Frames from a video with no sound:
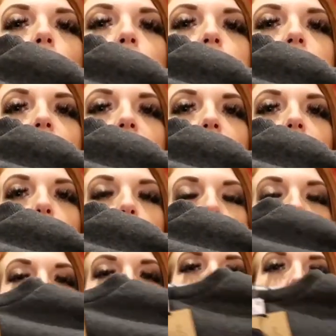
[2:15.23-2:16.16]
always get a
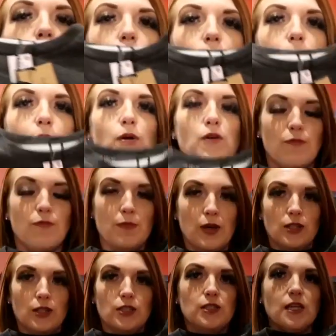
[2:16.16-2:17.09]
lot of Hufflepuff
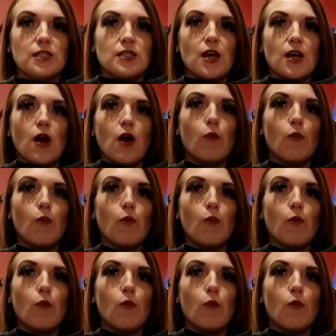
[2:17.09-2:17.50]
merchandise